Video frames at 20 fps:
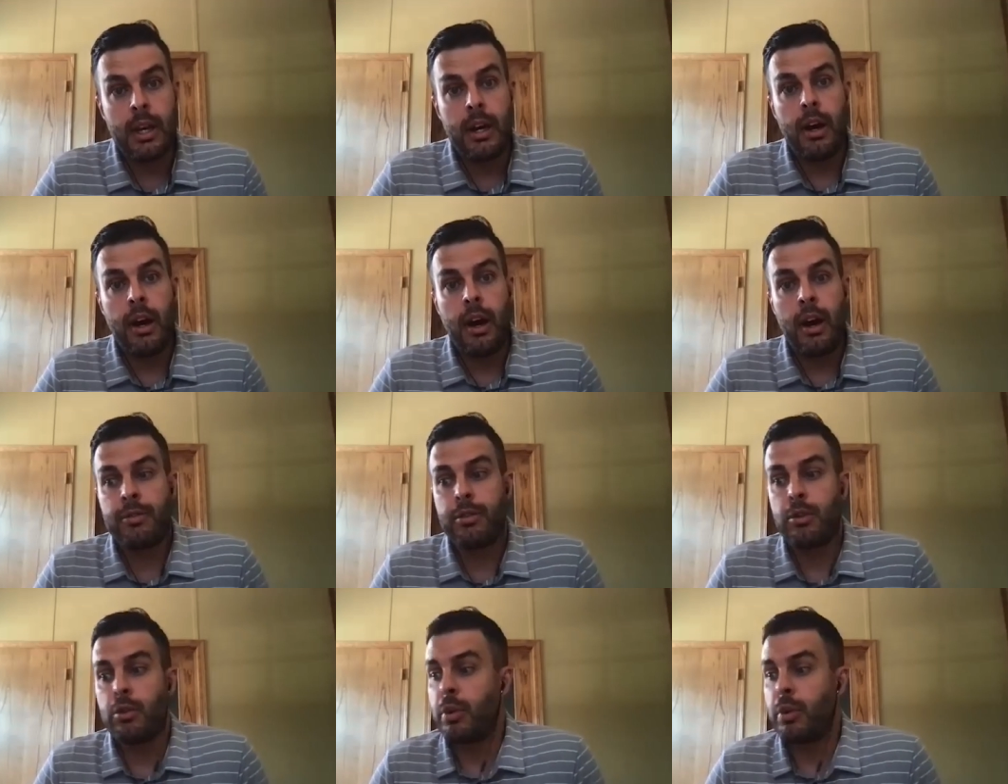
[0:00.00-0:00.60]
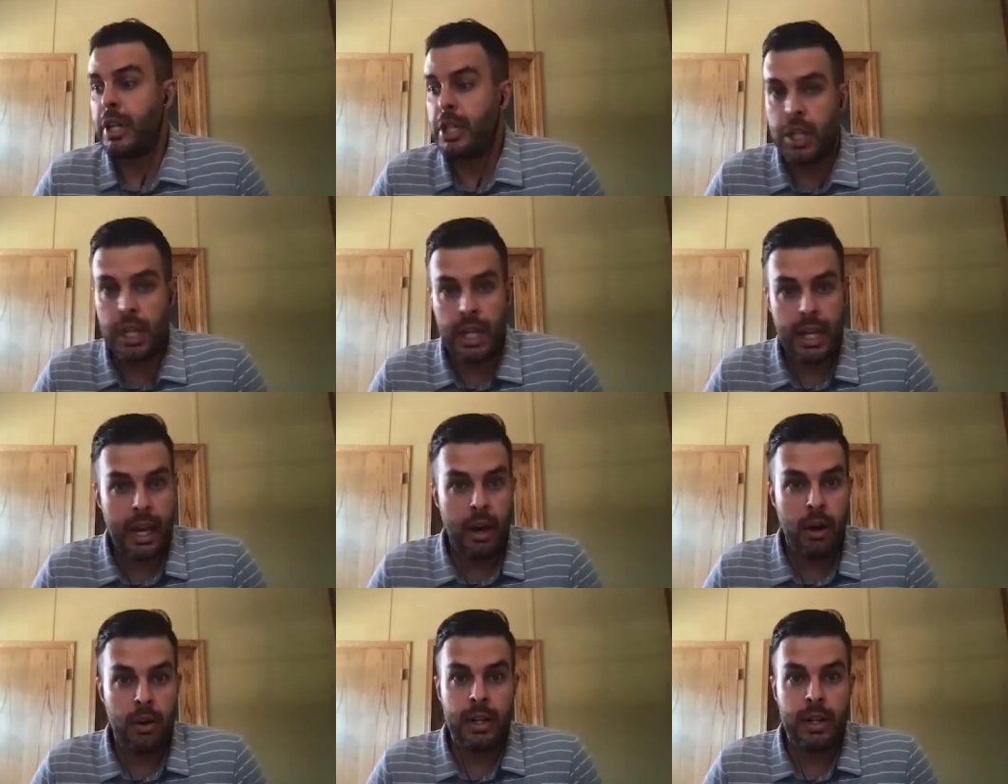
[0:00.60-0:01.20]
uh, for
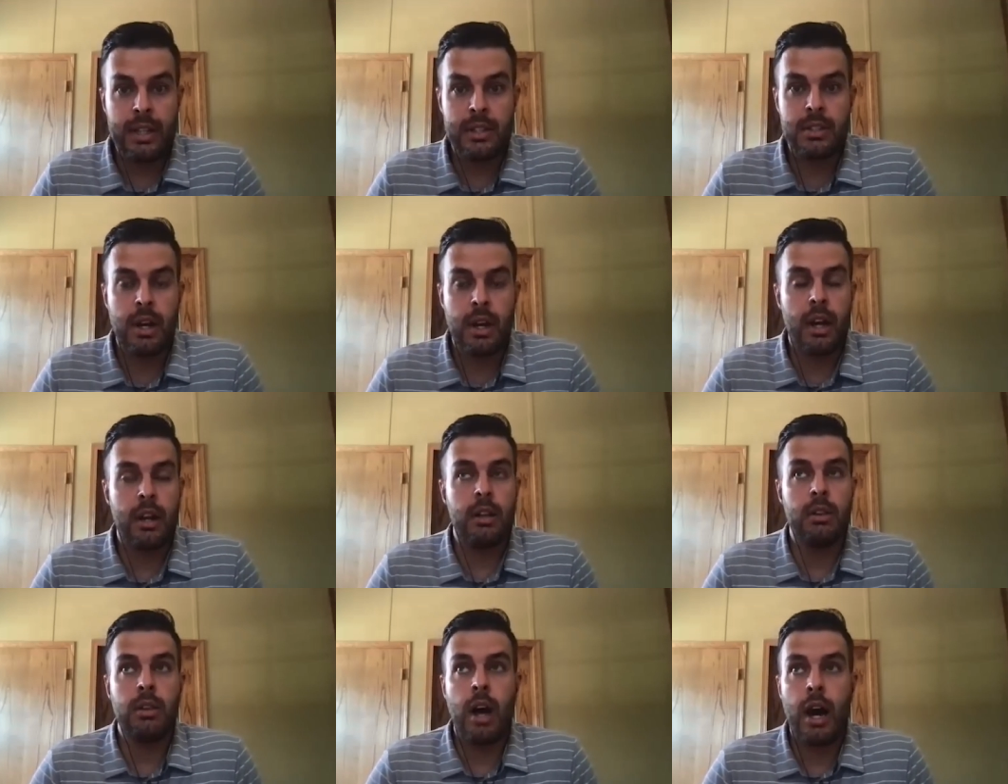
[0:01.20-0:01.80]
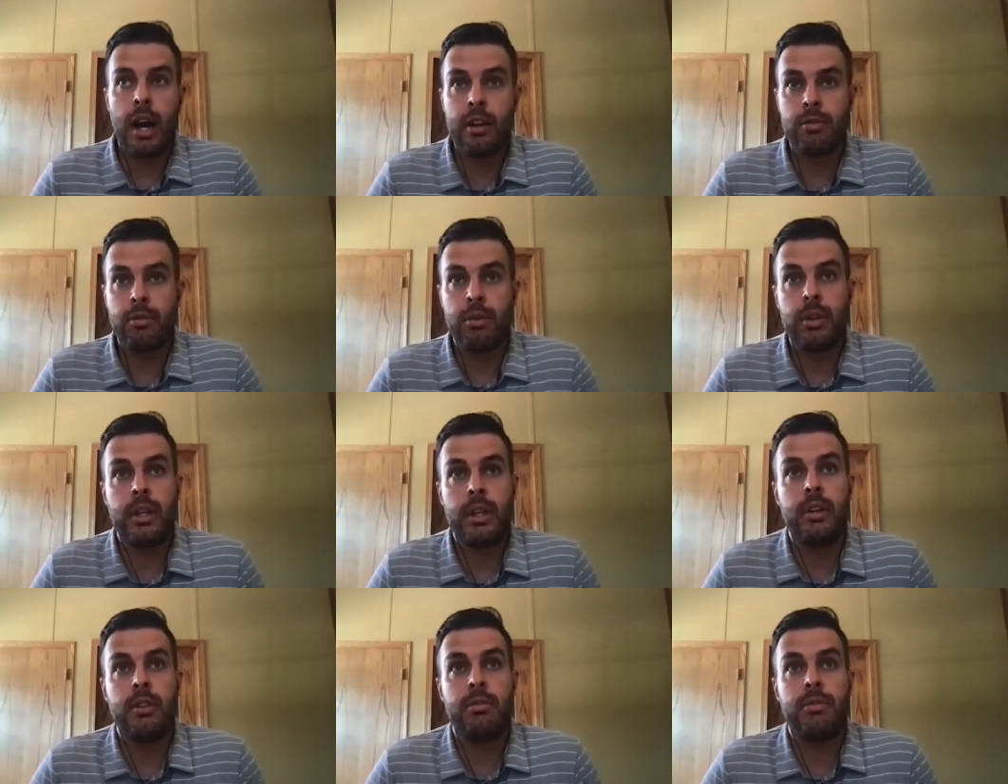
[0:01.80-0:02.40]
reaching out. It's got a lot of
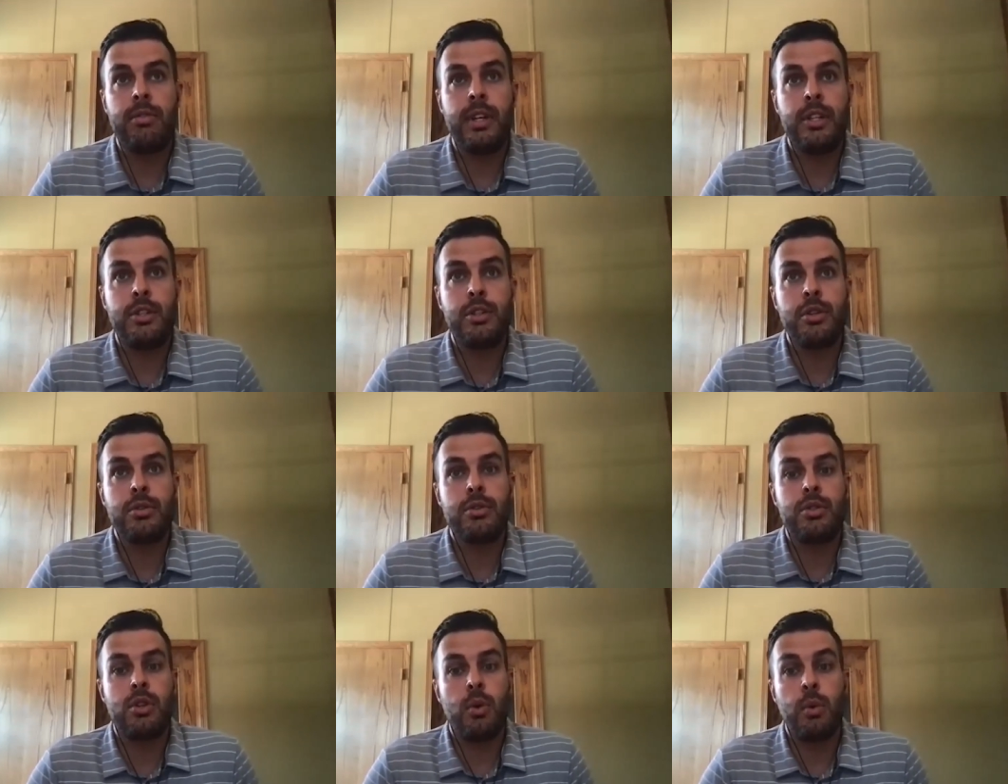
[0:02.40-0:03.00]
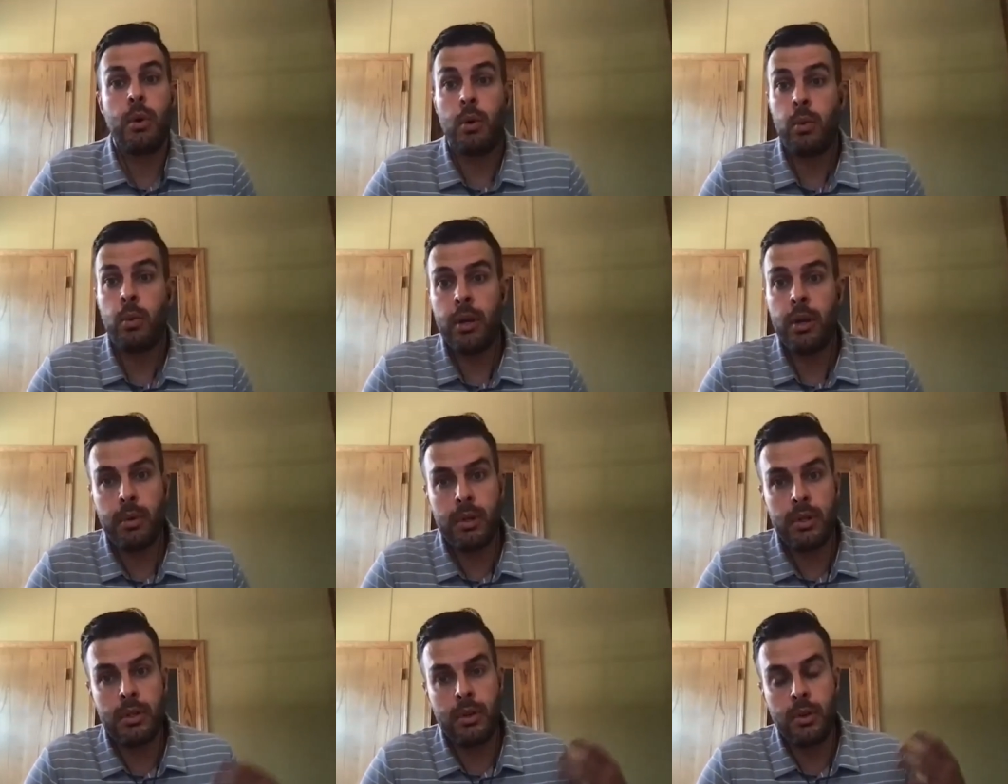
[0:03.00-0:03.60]
really good features. So what we
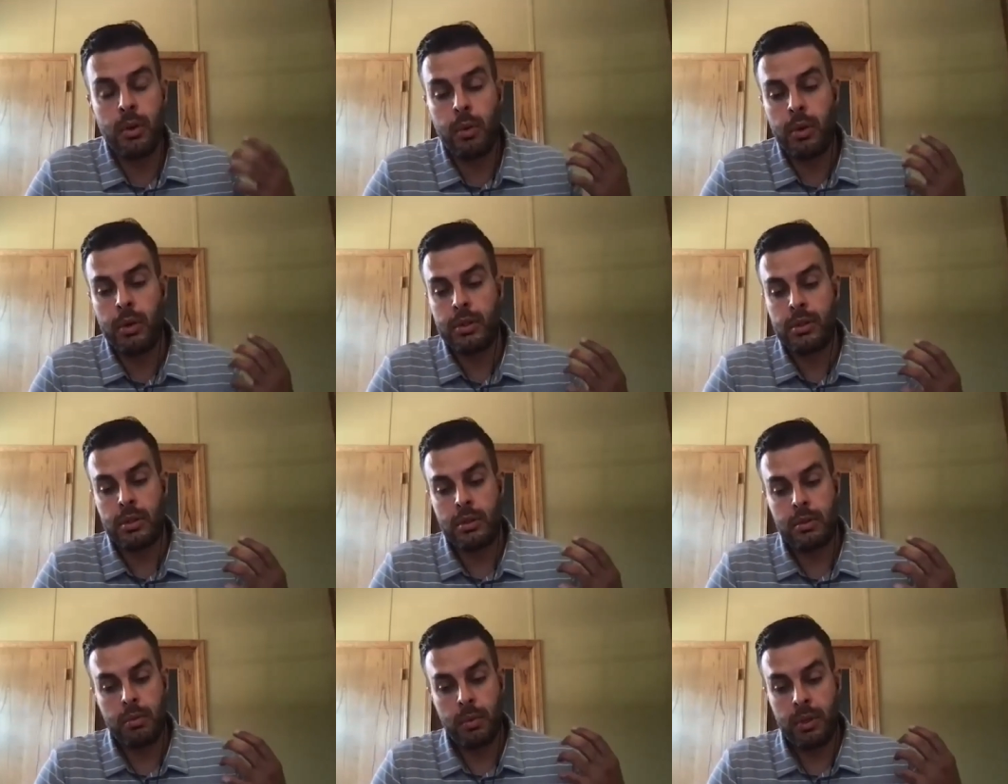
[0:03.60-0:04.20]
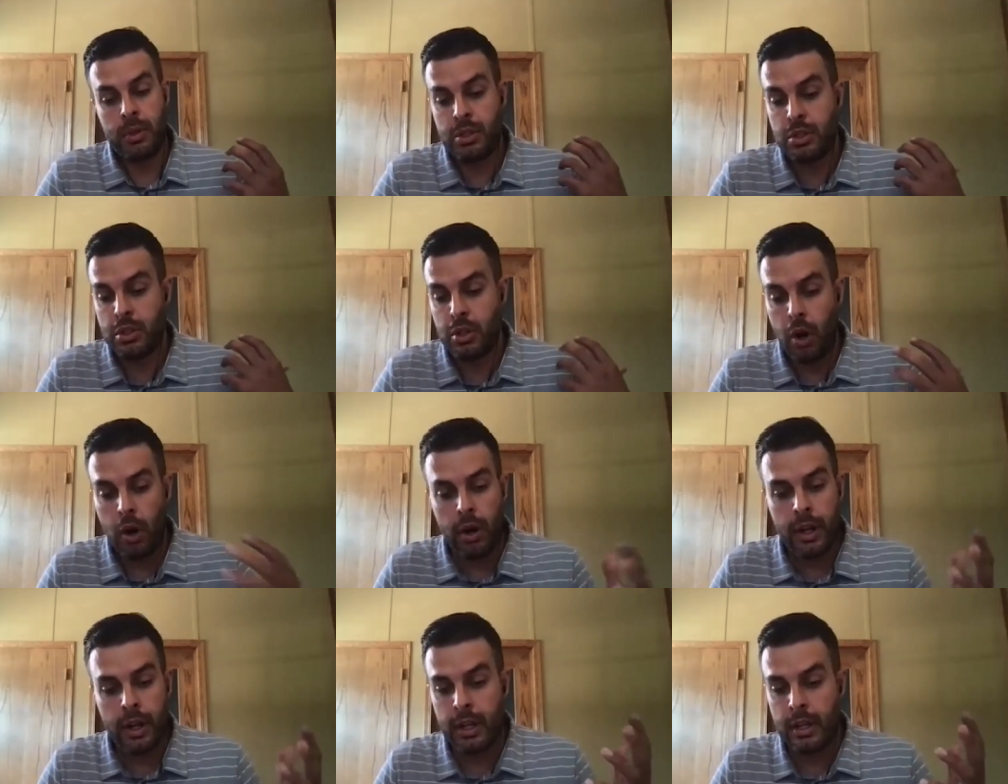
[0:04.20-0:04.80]
would do is we
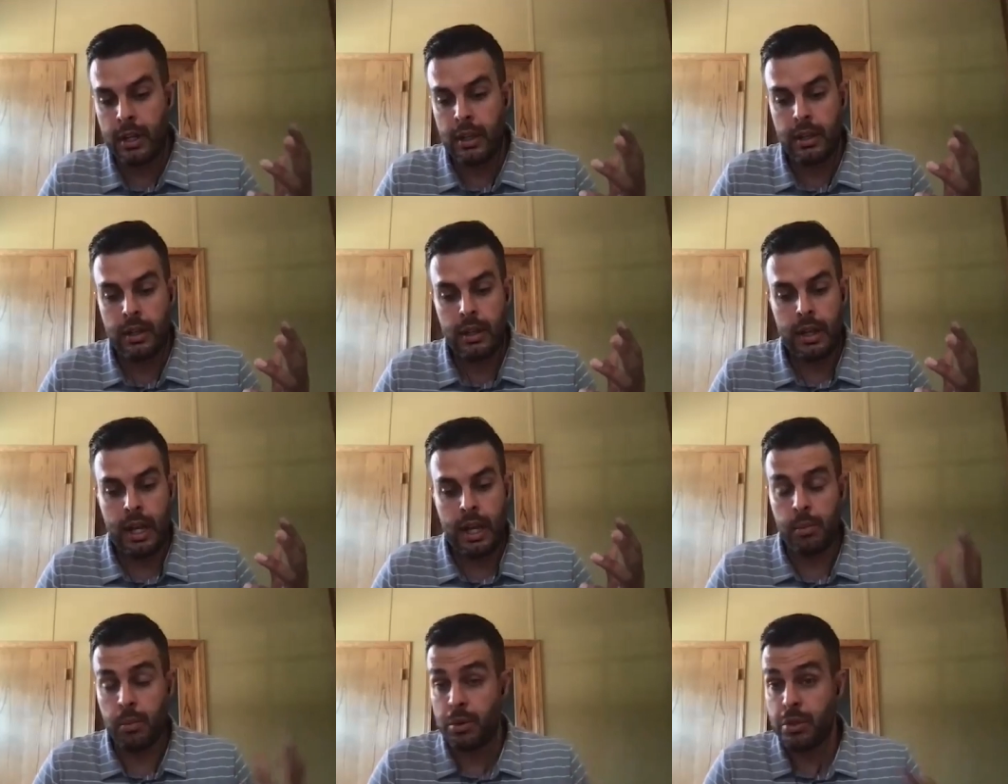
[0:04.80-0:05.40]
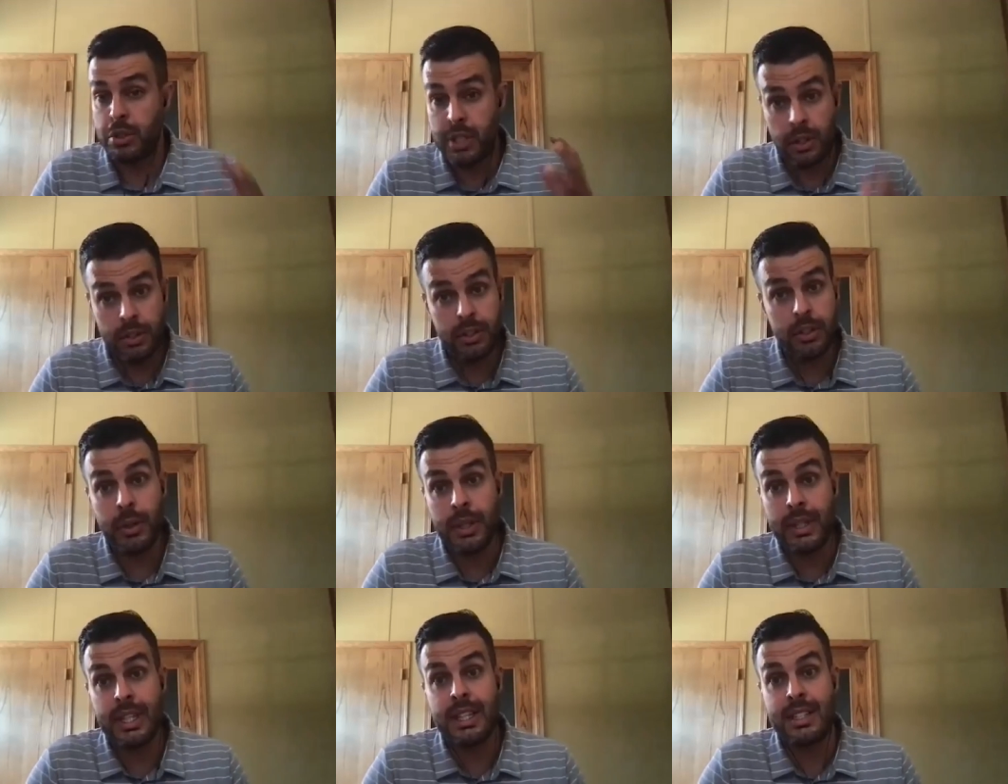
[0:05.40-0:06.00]
started, and we're still
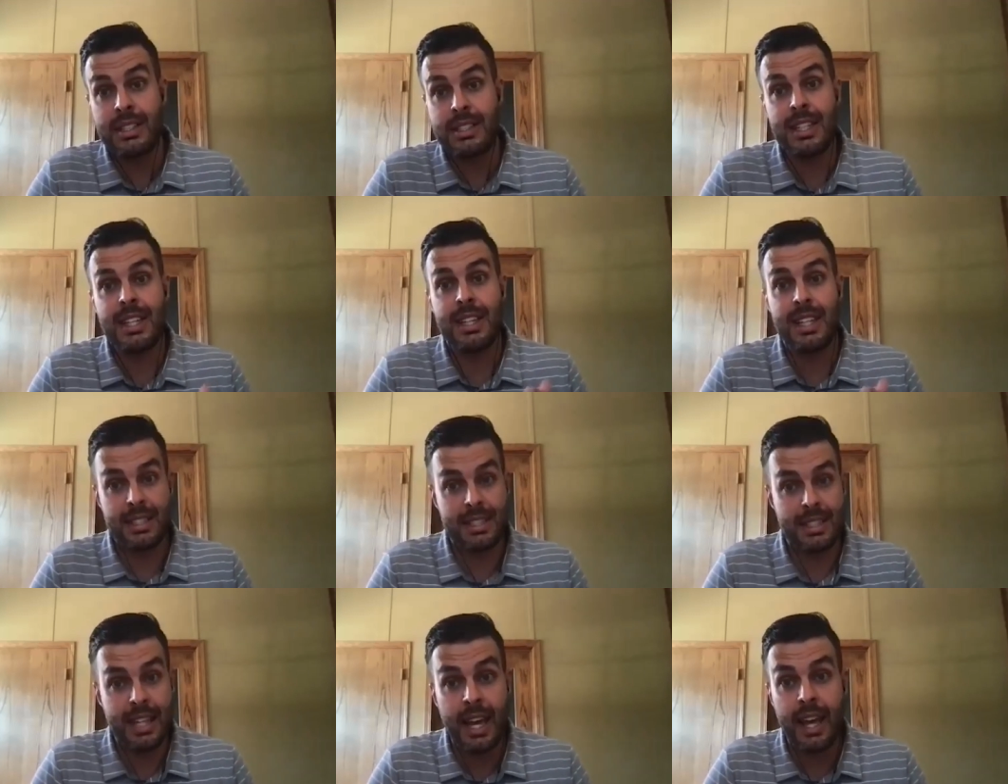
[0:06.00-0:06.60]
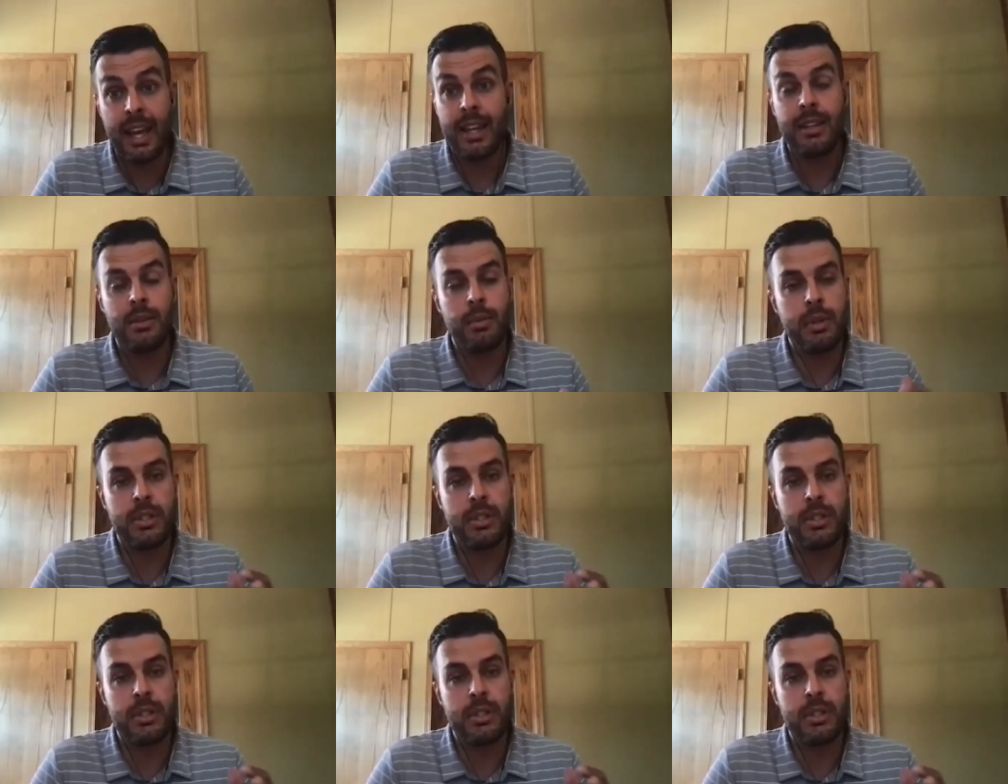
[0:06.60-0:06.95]
doing this to this day.